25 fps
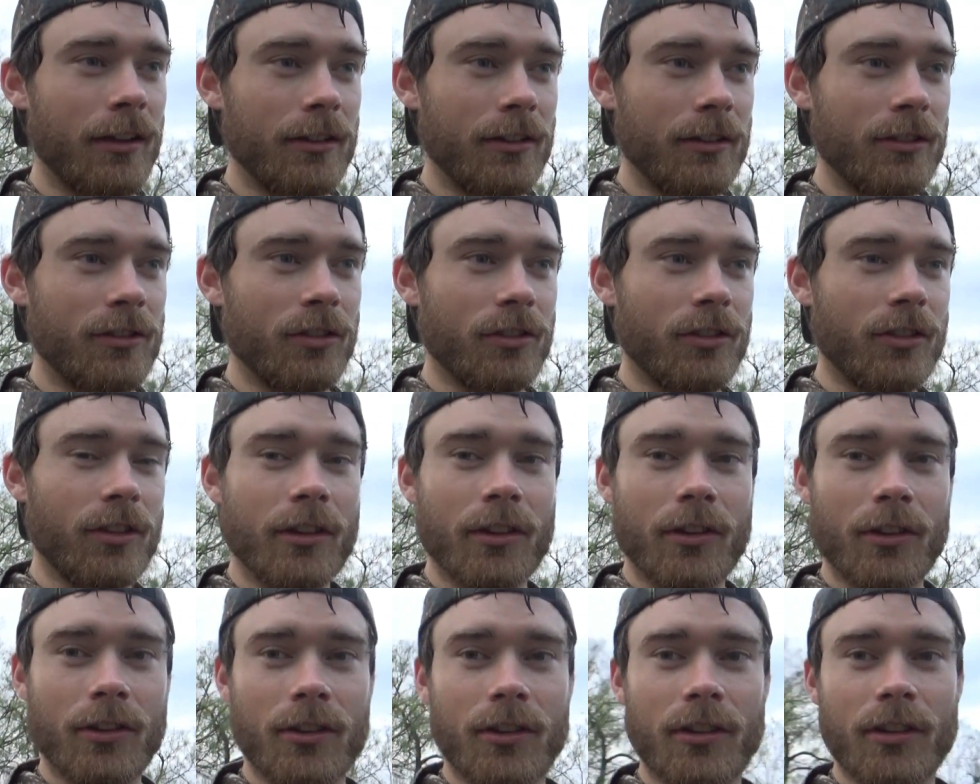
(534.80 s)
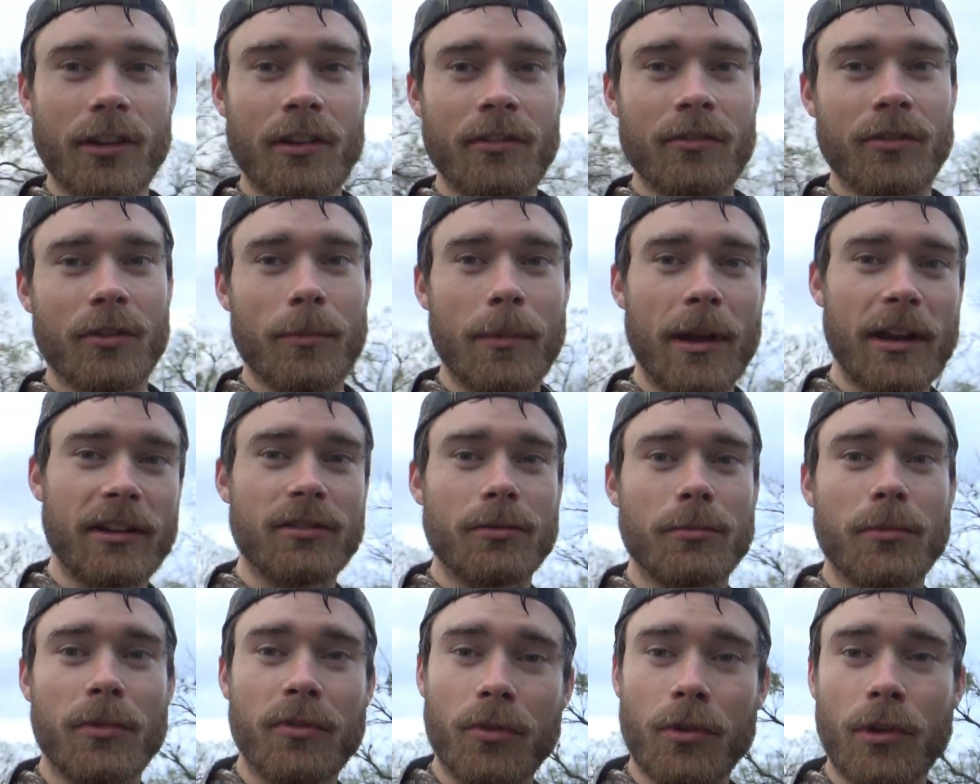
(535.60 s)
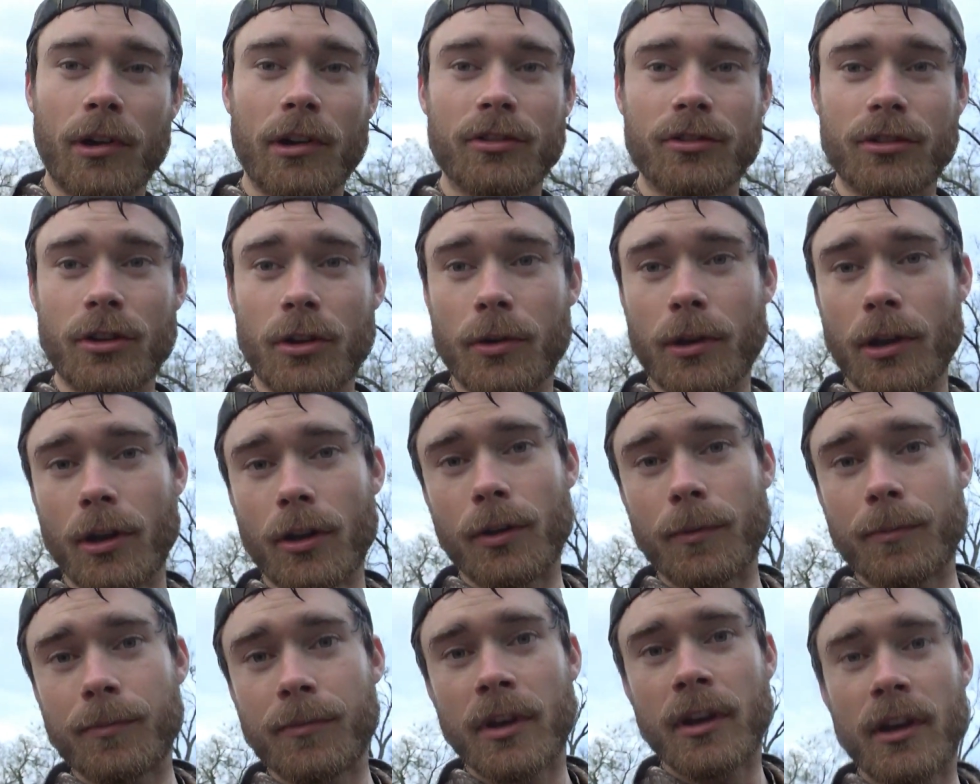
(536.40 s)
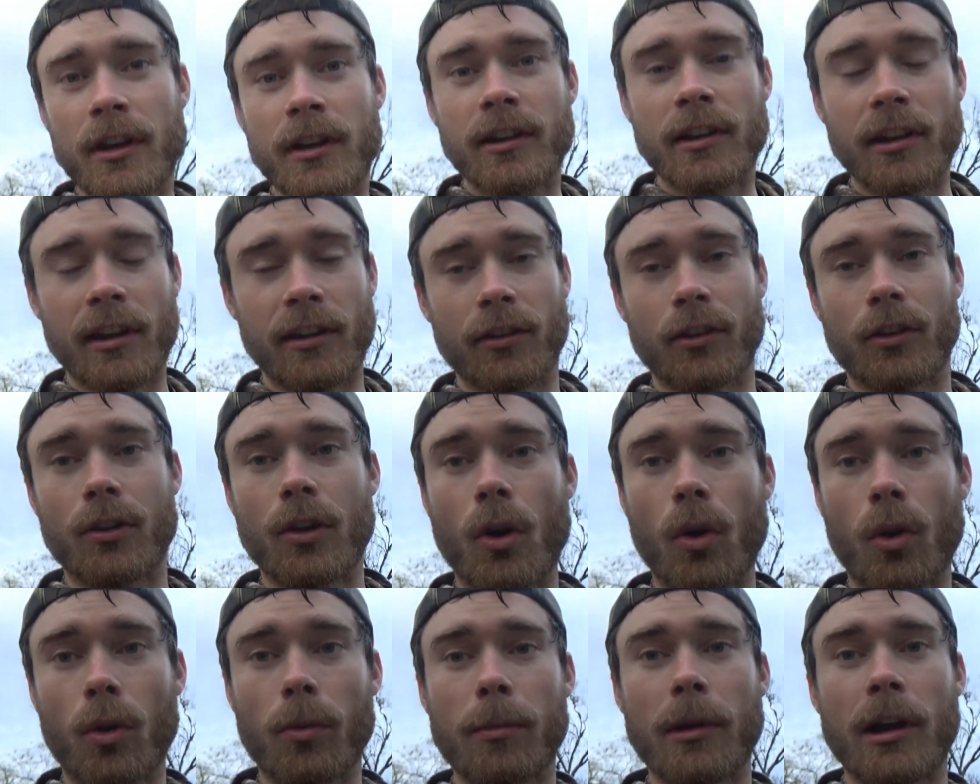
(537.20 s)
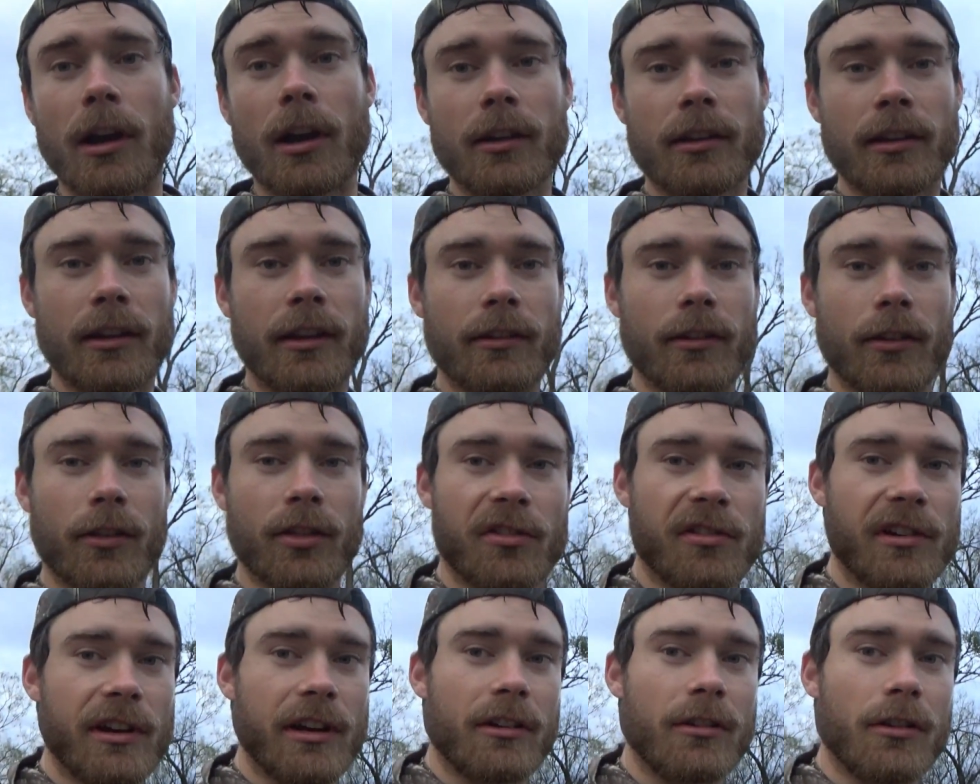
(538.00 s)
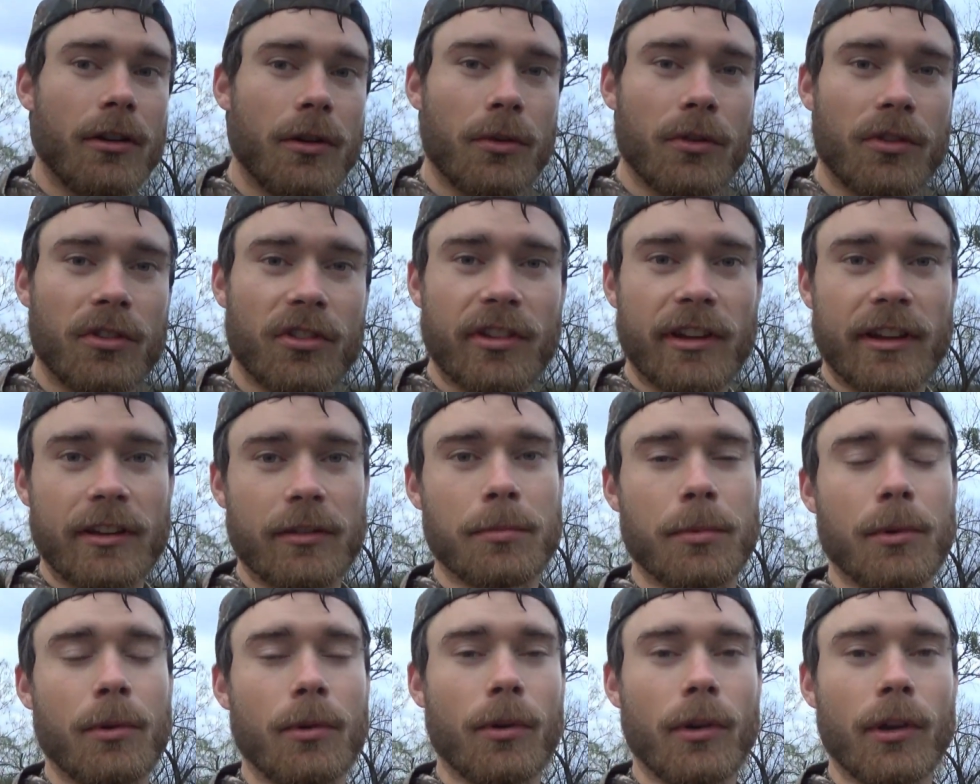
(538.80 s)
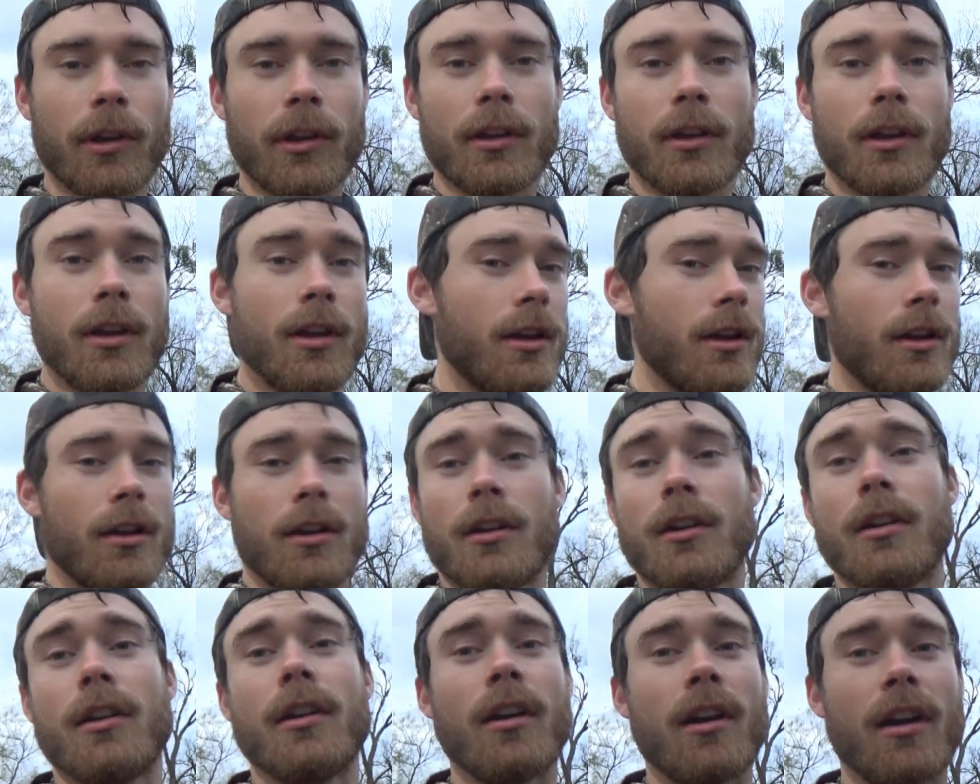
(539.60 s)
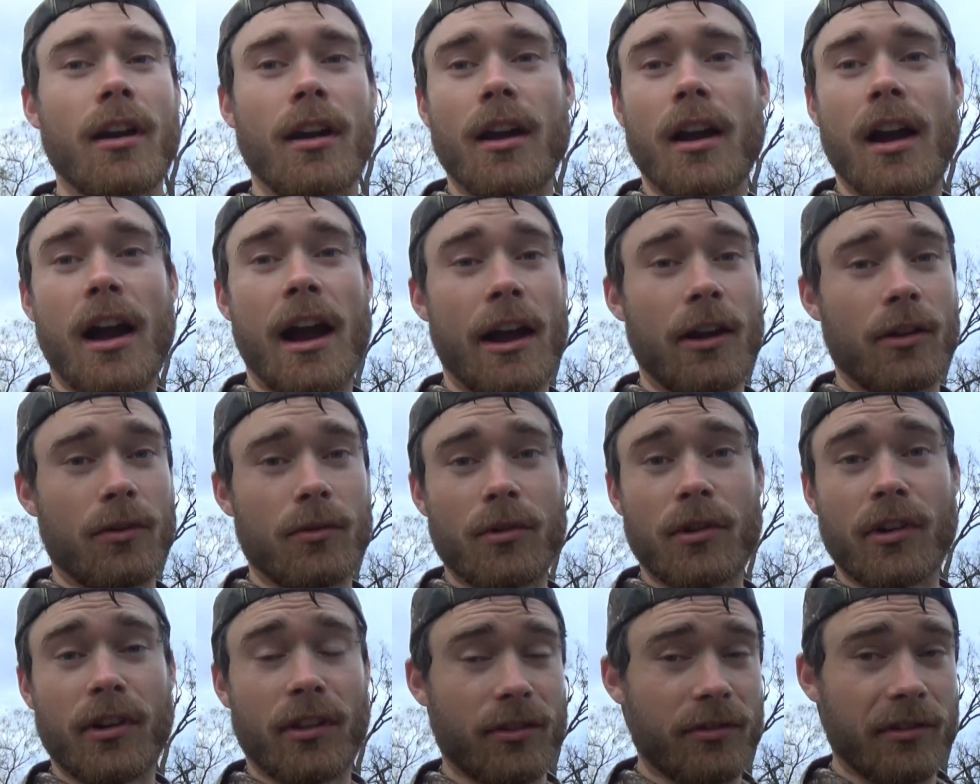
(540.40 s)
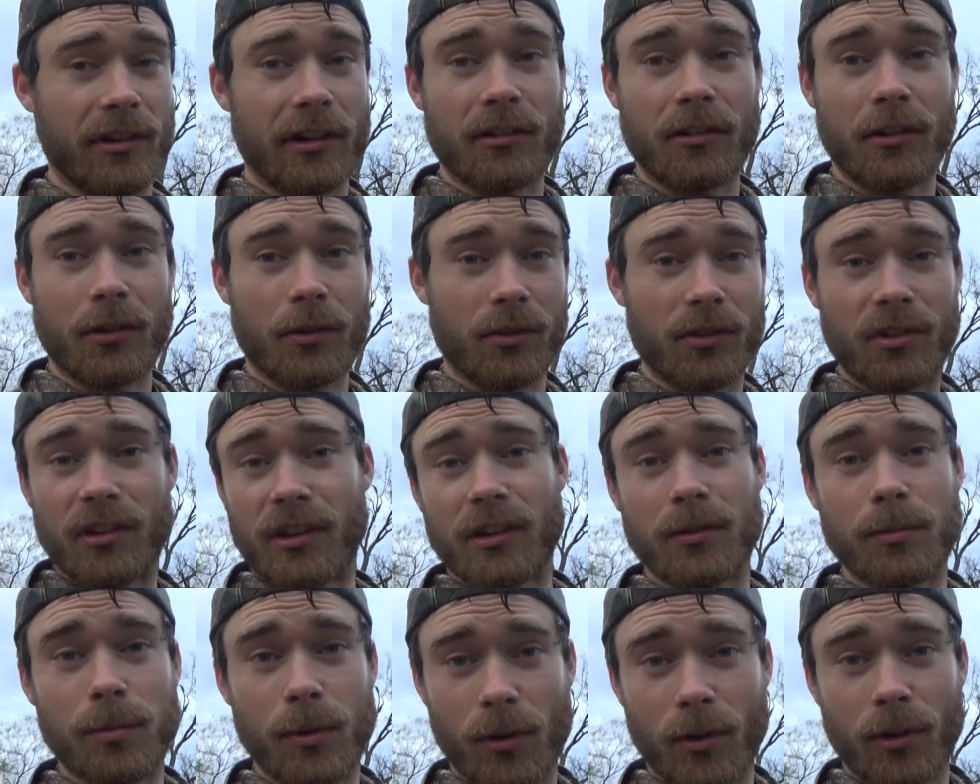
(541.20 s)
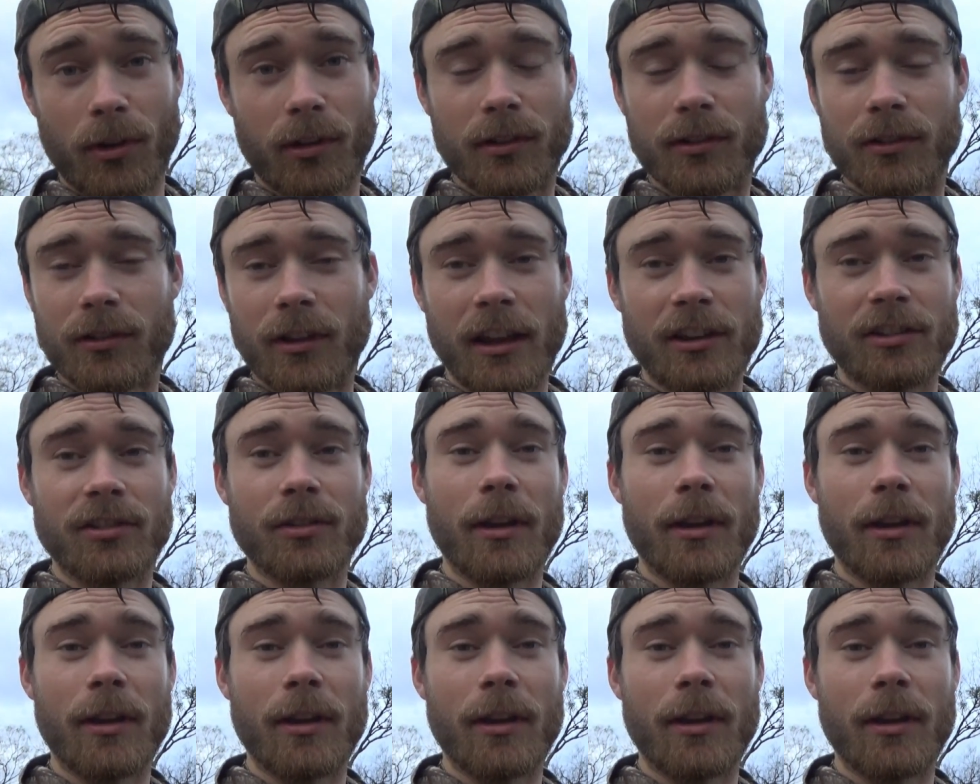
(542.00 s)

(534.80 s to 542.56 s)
Just a little information before I show y'all. It's a Cull buck. He's a 3-year-old 6-point. I don't want a 3-year-old 6-point. They should